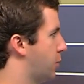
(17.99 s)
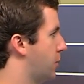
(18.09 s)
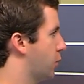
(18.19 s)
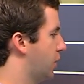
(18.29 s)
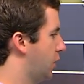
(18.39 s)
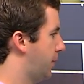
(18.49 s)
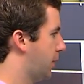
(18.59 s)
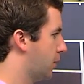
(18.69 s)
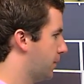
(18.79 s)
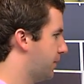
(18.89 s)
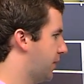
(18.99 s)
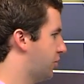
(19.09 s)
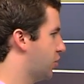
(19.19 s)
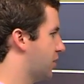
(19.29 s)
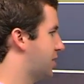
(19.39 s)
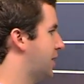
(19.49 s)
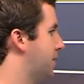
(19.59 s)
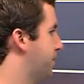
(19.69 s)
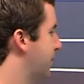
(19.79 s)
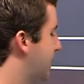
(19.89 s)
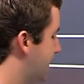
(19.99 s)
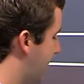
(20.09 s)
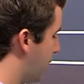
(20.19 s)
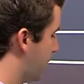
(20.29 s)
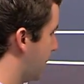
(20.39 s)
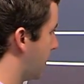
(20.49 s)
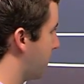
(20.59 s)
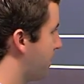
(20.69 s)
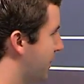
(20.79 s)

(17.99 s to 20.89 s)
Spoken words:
We'll put Maria up here and Justine down here.